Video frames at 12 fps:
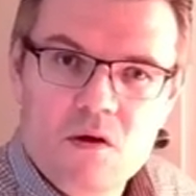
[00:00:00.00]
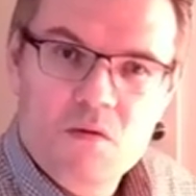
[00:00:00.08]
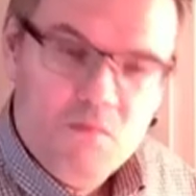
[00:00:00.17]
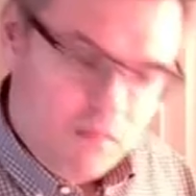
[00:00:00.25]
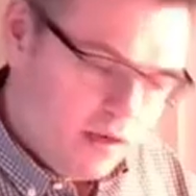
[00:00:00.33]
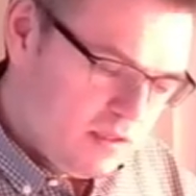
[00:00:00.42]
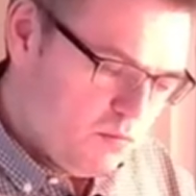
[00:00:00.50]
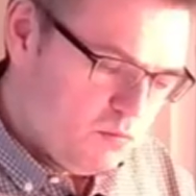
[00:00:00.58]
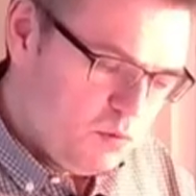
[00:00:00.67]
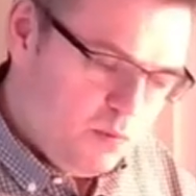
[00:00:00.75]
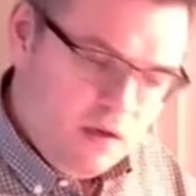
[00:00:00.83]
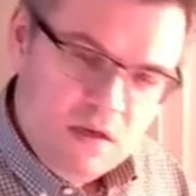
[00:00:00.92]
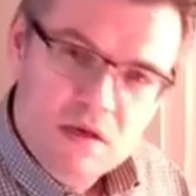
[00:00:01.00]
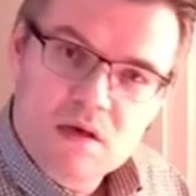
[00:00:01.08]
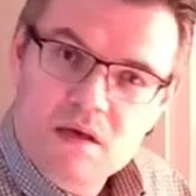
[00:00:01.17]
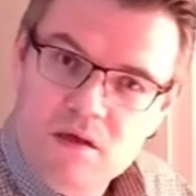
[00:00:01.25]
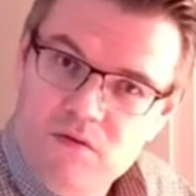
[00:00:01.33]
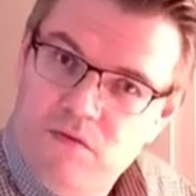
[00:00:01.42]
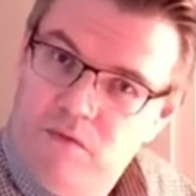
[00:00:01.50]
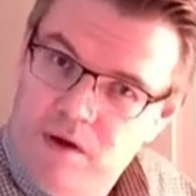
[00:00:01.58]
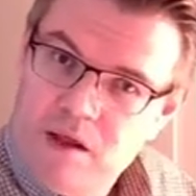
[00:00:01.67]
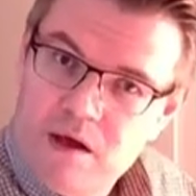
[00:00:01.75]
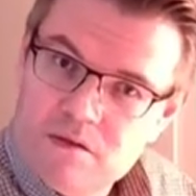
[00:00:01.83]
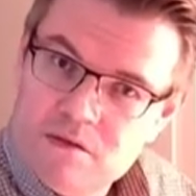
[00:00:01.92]
Maximum speed is three
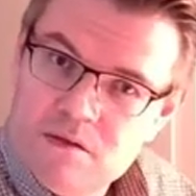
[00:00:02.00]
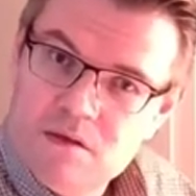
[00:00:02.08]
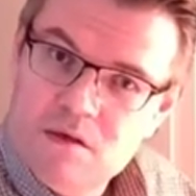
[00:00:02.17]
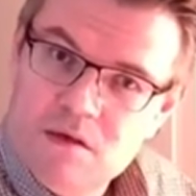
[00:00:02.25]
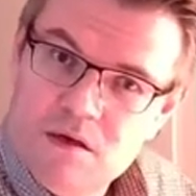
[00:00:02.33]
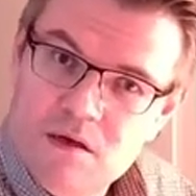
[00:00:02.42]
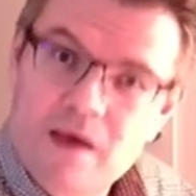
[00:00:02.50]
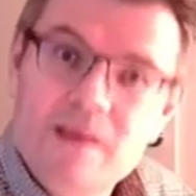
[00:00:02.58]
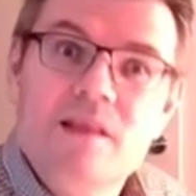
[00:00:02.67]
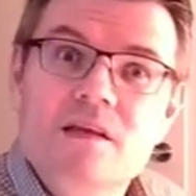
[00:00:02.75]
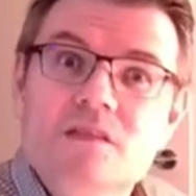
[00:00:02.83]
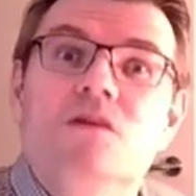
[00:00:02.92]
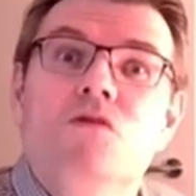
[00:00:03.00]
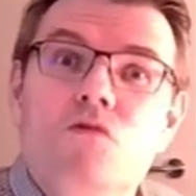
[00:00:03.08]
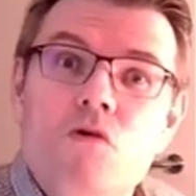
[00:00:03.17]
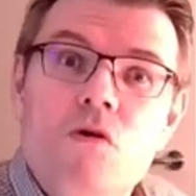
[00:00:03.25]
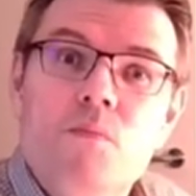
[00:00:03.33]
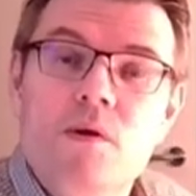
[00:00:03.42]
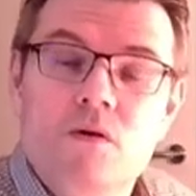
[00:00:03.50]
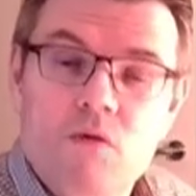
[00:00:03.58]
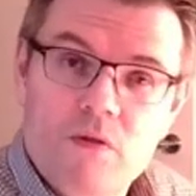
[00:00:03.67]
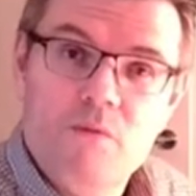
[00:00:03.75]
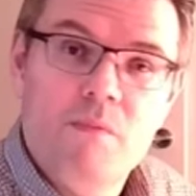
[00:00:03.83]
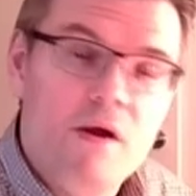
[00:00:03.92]
thousand, yeah? At least in Europe. In North
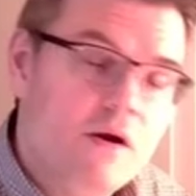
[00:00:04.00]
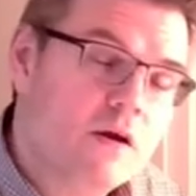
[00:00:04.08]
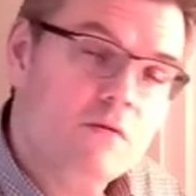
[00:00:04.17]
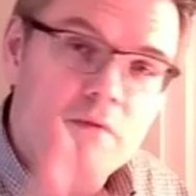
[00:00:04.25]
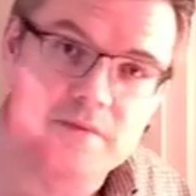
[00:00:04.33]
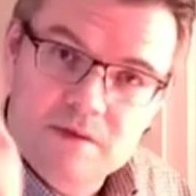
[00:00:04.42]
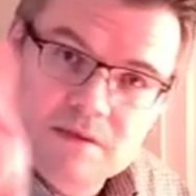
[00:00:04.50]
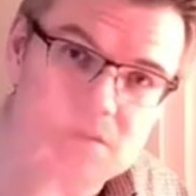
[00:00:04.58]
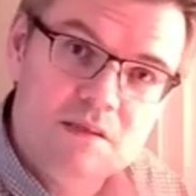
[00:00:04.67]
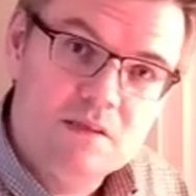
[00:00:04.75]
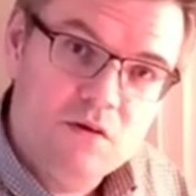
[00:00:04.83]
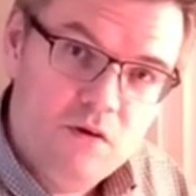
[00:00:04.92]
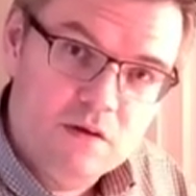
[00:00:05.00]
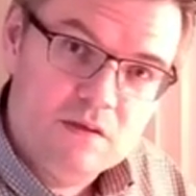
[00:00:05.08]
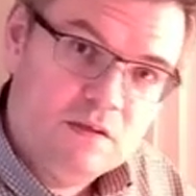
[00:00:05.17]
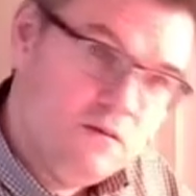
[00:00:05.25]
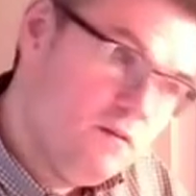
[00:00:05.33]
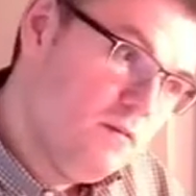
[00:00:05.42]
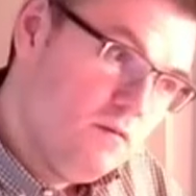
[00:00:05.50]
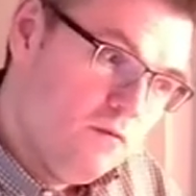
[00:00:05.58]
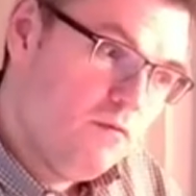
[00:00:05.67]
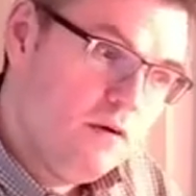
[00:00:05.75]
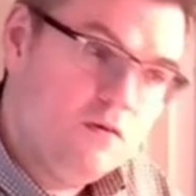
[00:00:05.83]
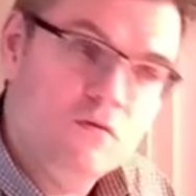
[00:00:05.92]
America with the sixty hertz it's
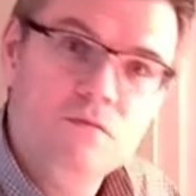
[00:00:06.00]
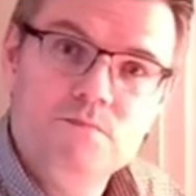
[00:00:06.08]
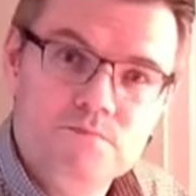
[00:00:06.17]
three two.